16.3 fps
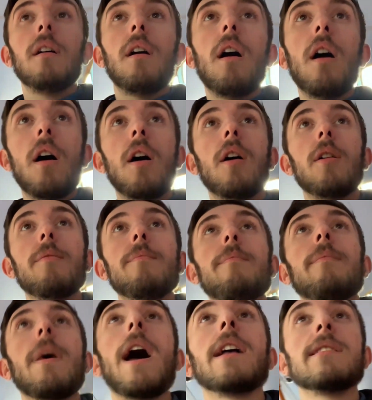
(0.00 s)

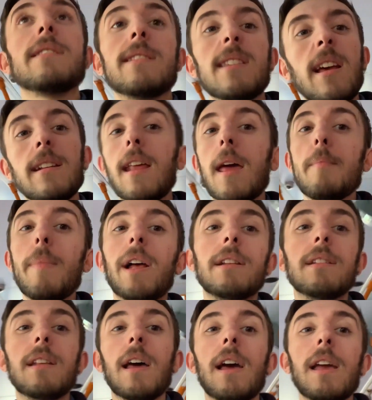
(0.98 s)
And Sunday,
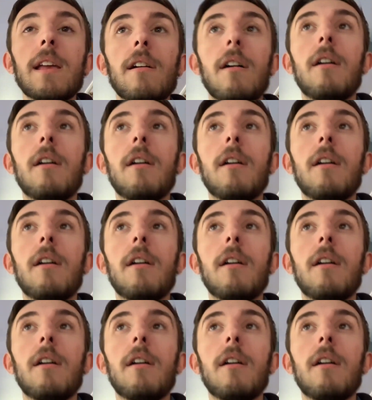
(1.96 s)
Monday,